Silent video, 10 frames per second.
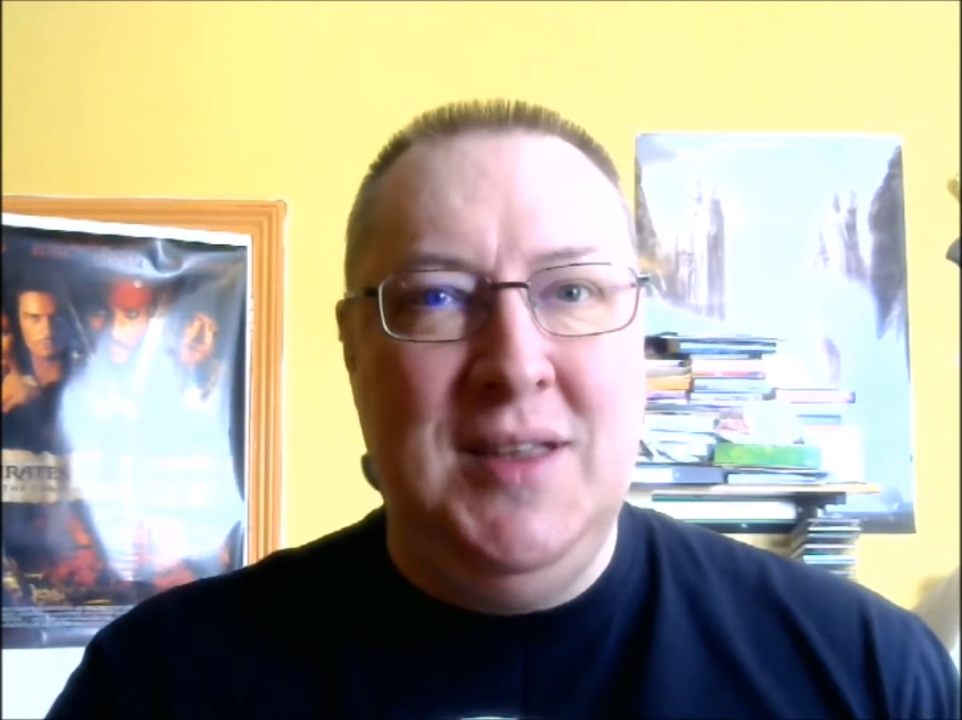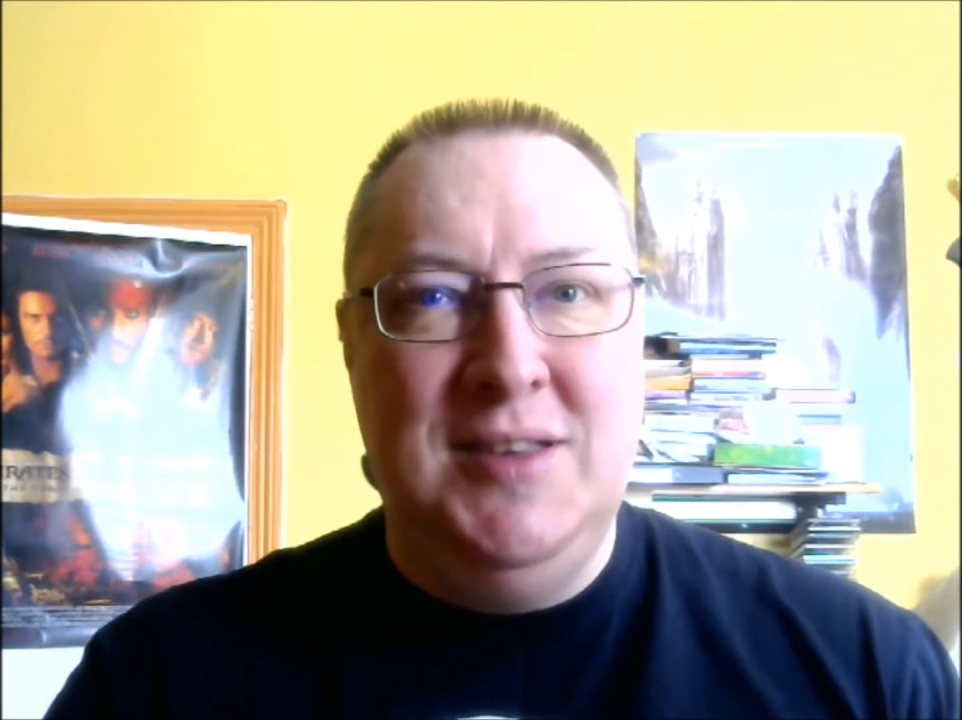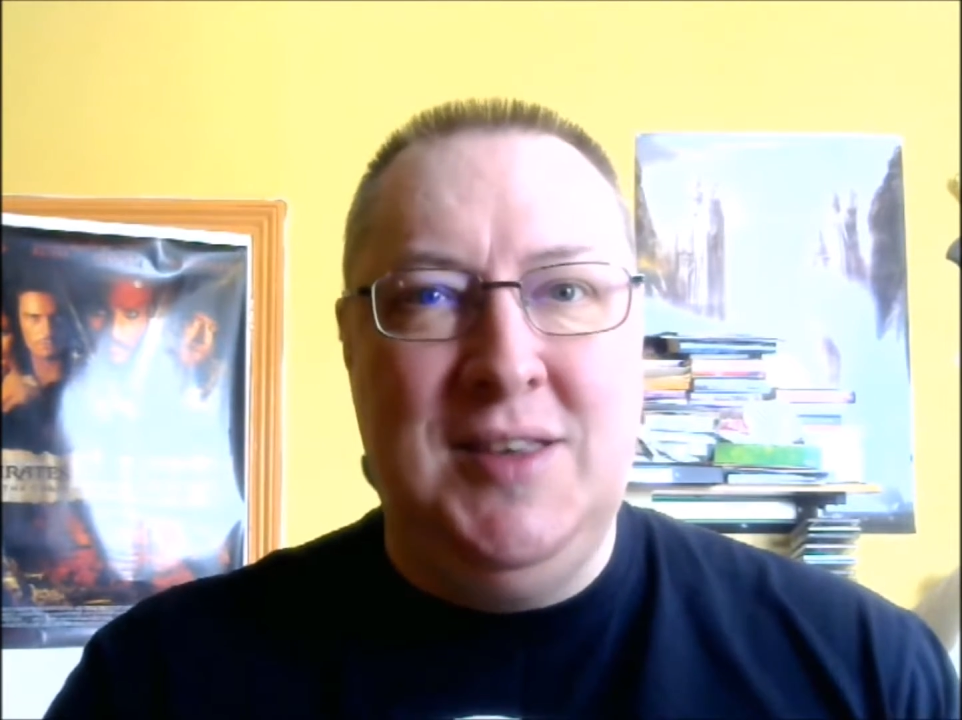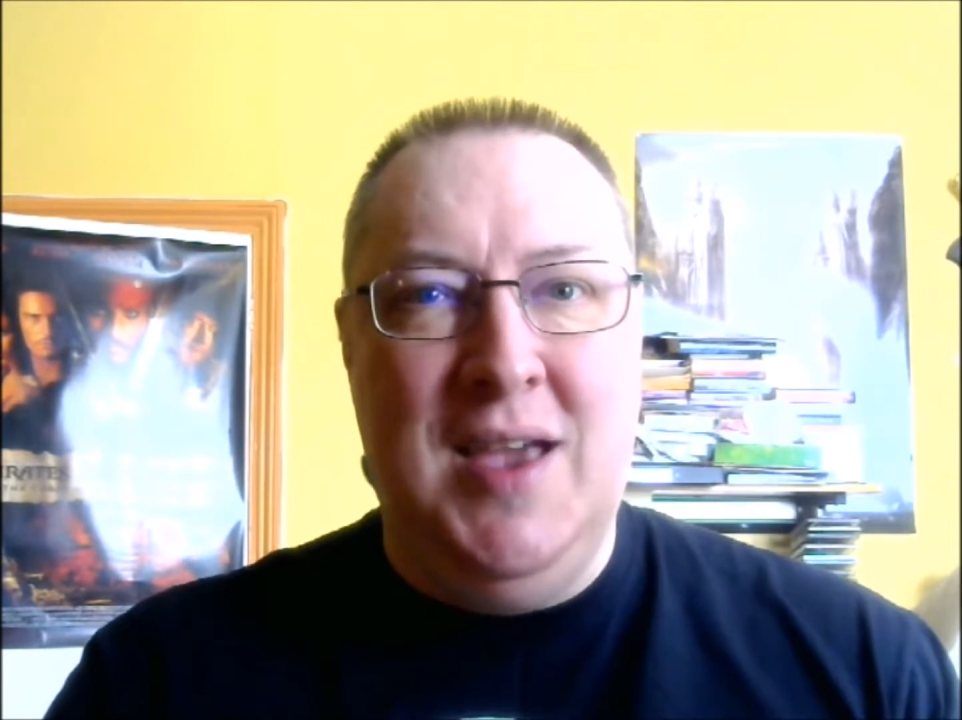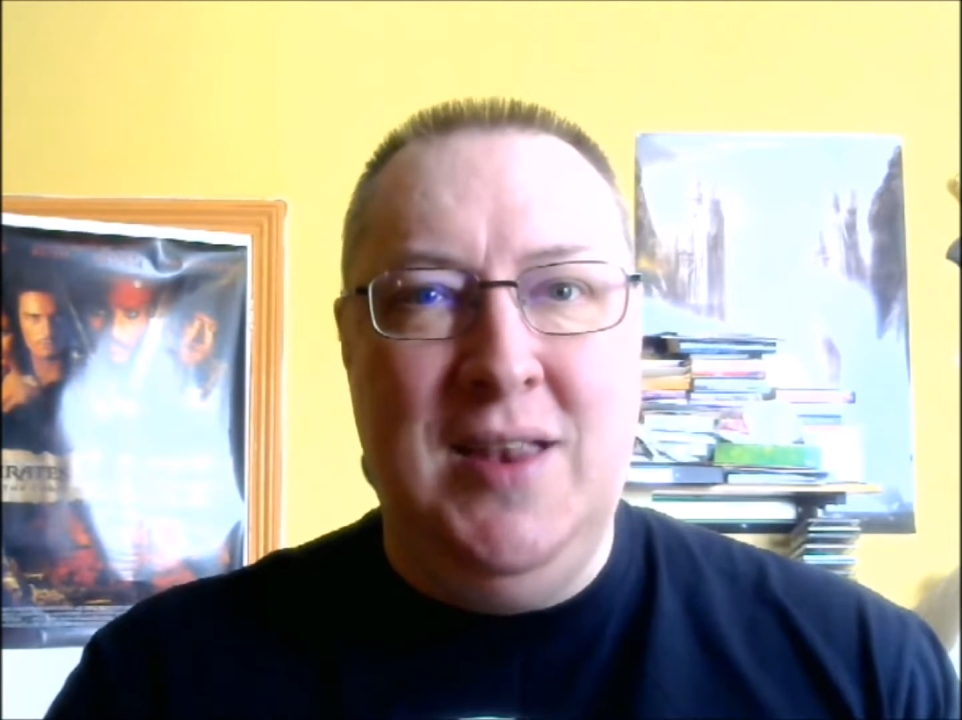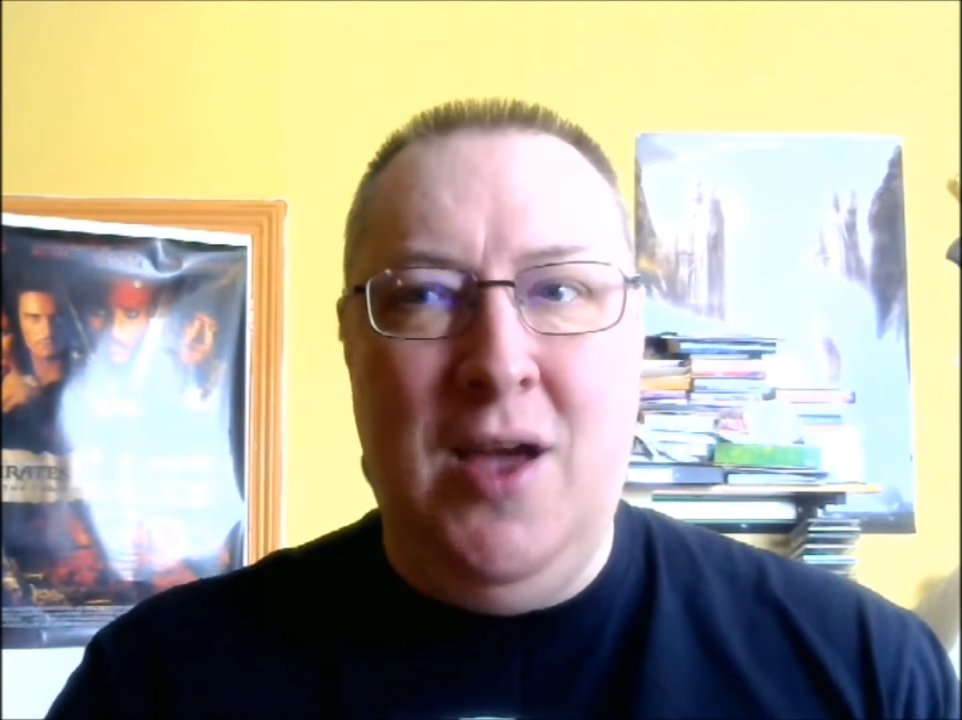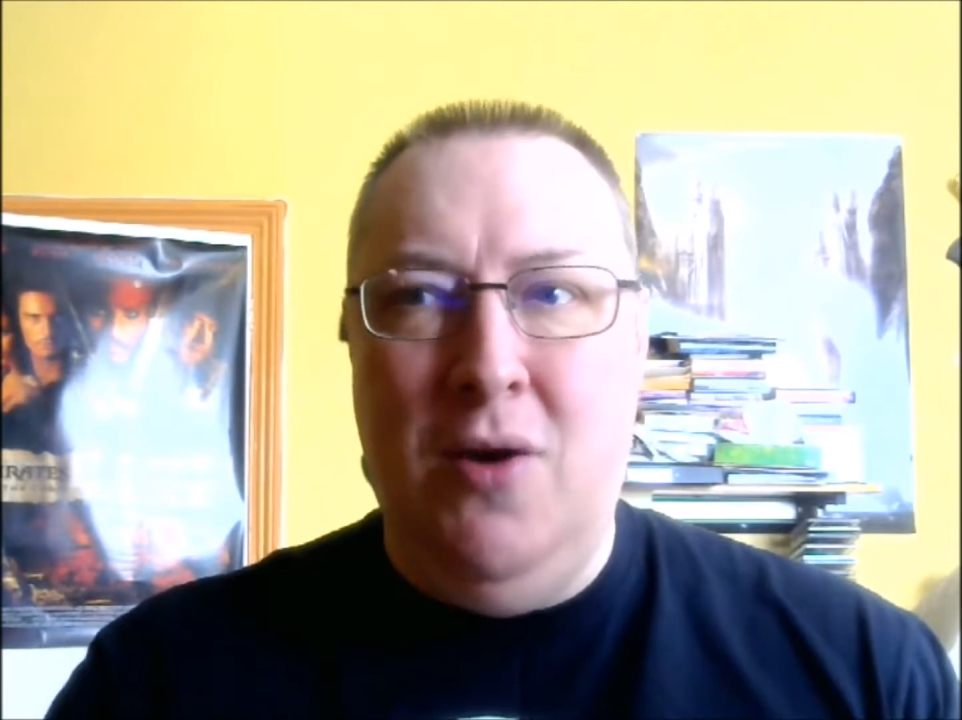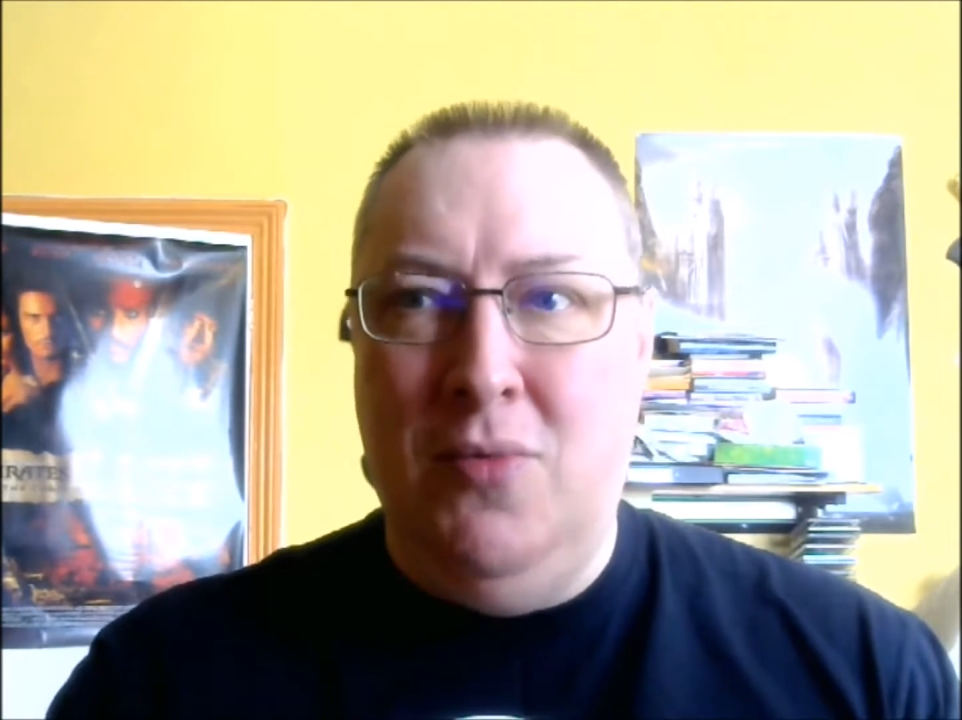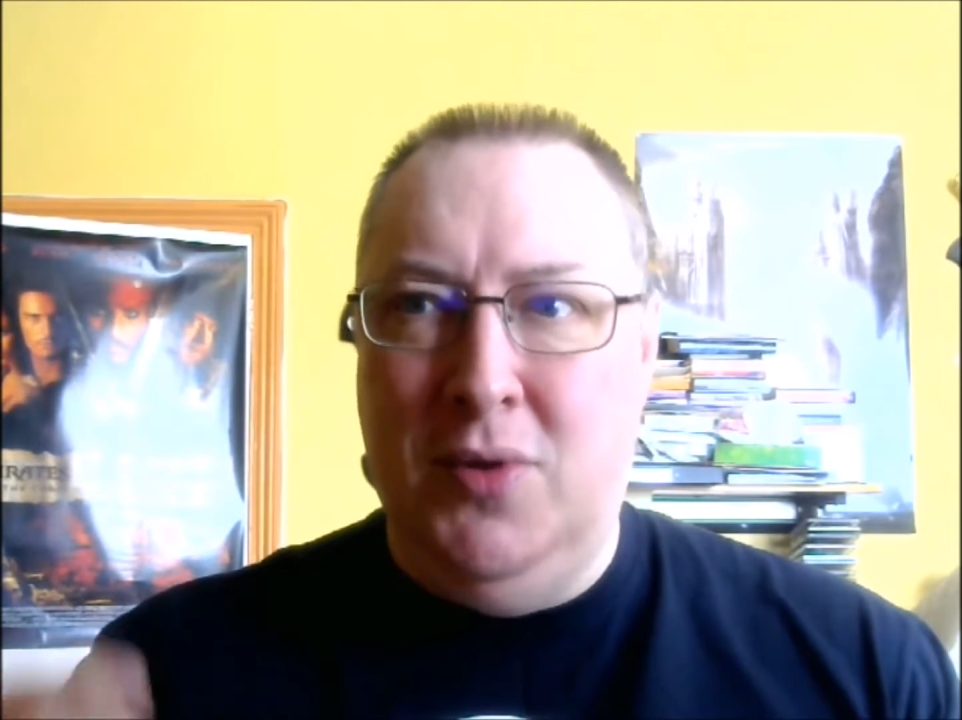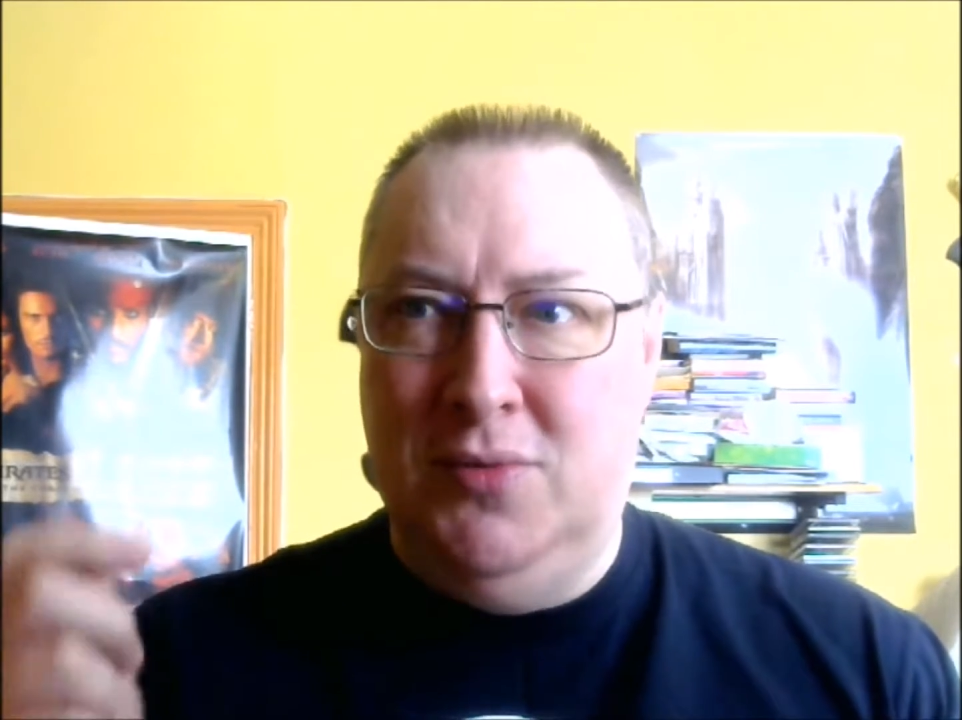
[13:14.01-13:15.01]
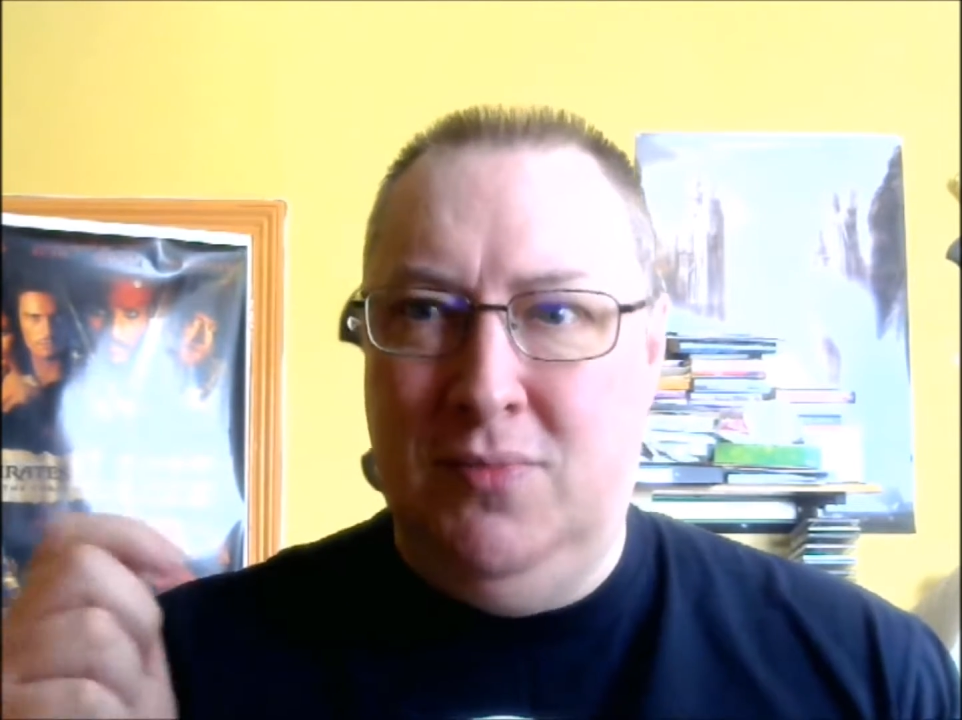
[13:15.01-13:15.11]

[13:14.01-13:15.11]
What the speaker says: He's saying, no,